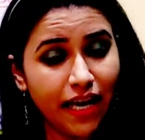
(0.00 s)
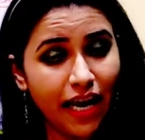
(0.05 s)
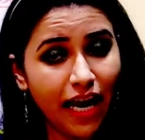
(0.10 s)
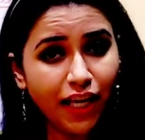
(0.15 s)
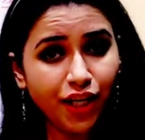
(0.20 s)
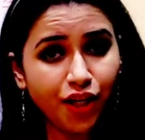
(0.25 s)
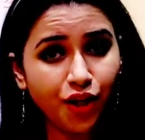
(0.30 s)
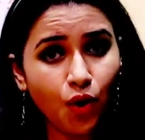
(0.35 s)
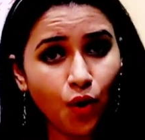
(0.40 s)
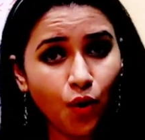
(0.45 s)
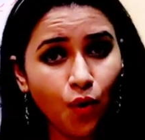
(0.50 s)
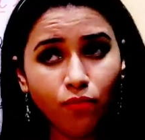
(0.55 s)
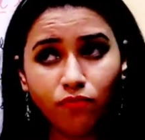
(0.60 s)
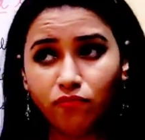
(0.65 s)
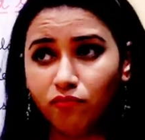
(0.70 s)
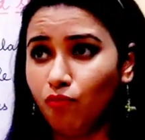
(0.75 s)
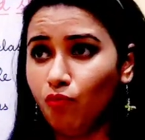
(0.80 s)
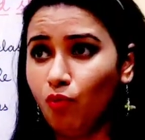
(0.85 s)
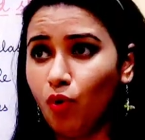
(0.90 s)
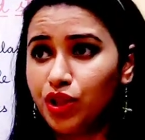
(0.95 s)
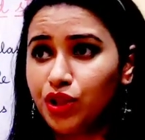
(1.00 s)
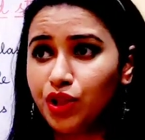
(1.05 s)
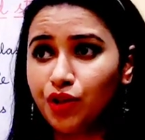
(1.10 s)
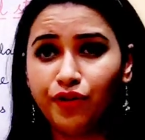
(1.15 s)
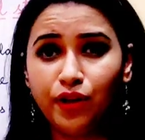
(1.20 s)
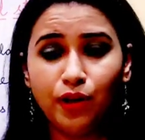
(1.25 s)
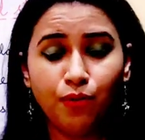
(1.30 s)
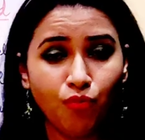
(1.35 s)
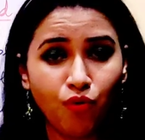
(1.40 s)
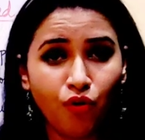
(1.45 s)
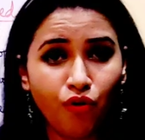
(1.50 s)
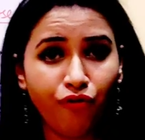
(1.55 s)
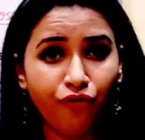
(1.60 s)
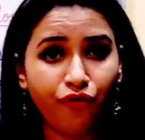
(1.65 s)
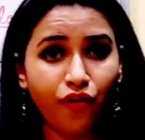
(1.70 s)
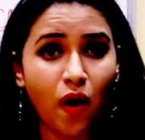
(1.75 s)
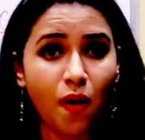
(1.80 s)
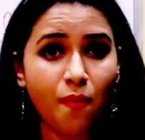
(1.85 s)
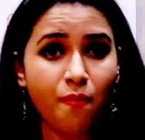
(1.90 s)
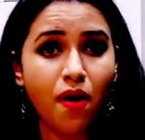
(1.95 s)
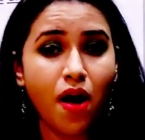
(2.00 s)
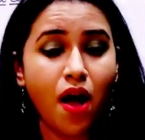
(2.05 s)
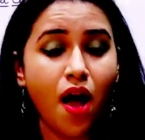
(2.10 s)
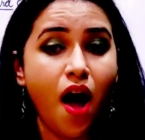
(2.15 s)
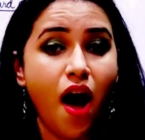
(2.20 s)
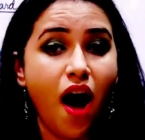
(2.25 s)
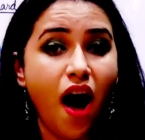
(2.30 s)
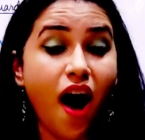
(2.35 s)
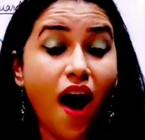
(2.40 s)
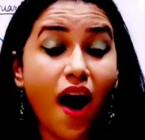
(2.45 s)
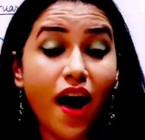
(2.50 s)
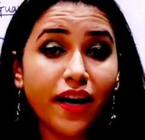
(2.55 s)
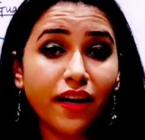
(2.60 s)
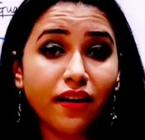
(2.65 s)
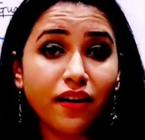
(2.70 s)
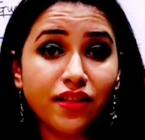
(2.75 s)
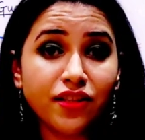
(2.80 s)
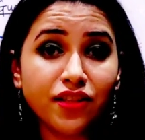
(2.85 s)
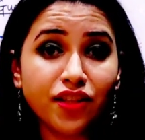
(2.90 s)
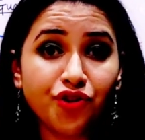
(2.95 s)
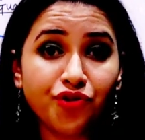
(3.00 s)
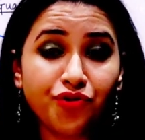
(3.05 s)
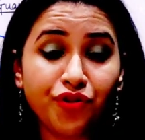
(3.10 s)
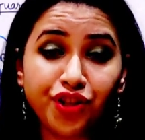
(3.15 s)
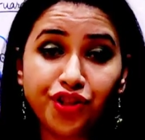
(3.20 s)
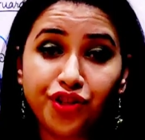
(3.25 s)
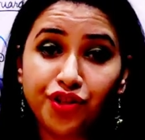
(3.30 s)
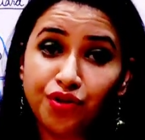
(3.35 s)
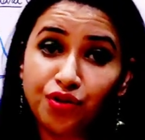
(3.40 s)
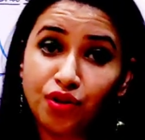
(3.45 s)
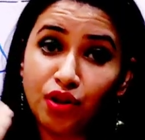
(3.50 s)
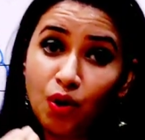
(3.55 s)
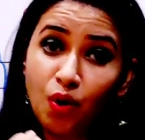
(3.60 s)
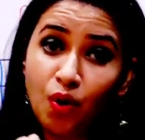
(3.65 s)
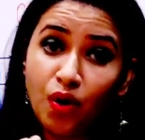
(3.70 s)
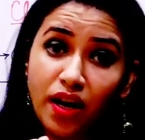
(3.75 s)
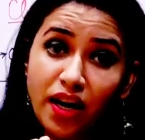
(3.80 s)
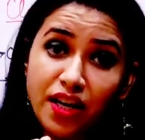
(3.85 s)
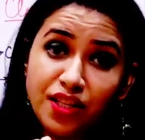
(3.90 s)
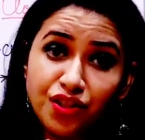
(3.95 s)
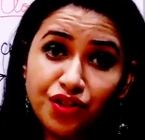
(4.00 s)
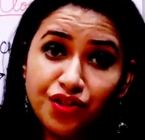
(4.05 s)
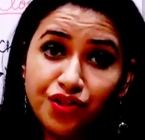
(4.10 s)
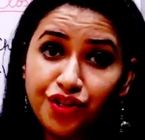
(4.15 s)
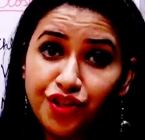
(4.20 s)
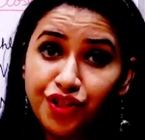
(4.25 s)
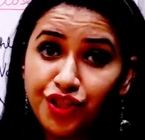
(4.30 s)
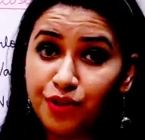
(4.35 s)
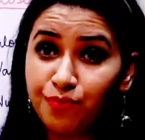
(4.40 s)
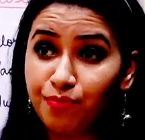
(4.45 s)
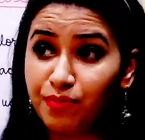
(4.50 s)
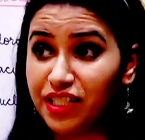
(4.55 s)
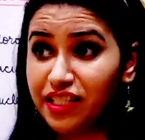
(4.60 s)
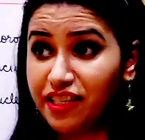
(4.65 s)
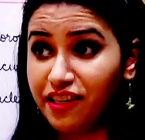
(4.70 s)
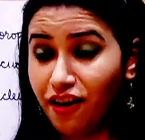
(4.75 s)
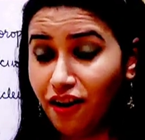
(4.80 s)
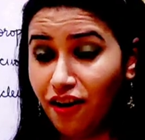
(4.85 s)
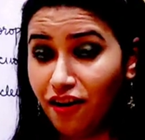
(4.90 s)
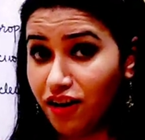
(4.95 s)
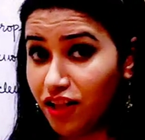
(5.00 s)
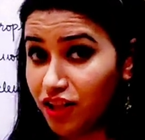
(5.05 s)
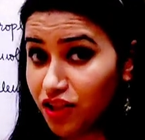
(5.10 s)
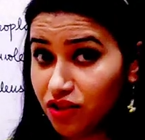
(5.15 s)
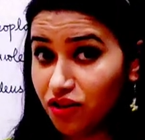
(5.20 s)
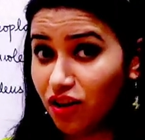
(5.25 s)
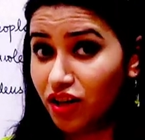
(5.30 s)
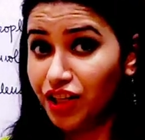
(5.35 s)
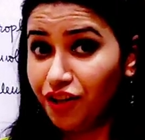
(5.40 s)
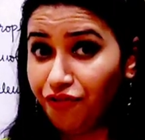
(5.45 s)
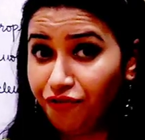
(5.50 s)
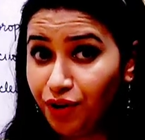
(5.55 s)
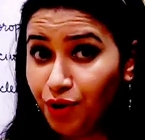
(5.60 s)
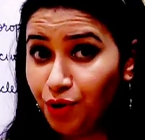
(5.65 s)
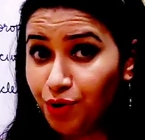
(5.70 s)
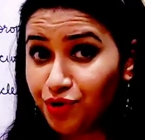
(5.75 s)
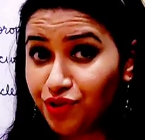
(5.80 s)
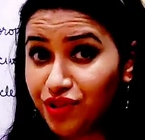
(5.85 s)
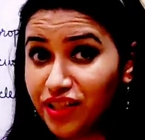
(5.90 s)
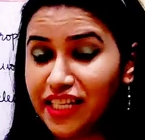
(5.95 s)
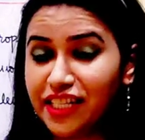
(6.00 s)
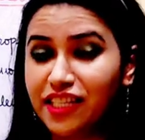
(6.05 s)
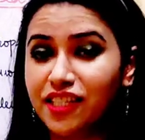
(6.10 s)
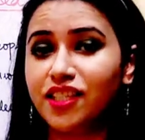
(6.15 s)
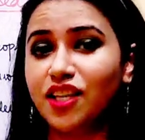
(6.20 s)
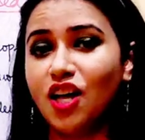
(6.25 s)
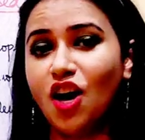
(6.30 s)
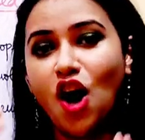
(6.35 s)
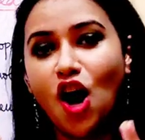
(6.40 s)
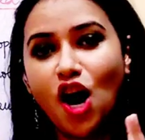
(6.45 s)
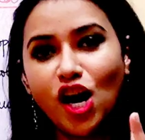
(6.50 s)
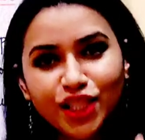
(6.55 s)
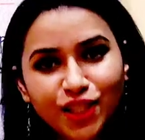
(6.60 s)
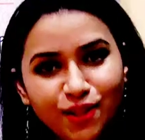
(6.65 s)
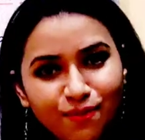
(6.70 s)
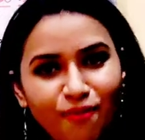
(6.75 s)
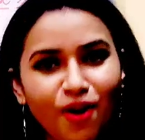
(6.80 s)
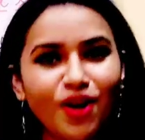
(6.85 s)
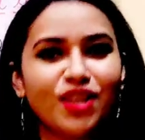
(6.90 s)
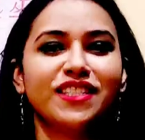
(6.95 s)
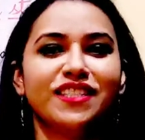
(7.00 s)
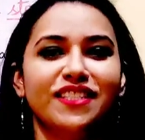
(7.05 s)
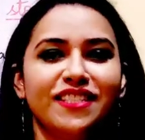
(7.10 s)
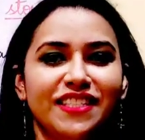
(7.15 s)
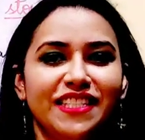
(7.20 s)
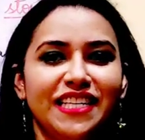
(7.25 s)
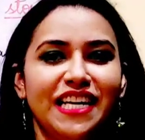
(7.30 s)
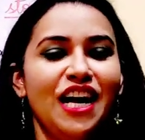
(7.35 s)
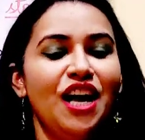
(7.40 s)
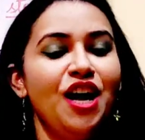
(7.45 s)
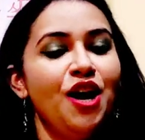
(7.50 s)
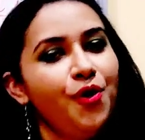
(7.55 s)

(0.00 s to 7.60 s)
And you know, water will move from higher concentration to the lower concentration, but here it's not diffusion, it is osmosis.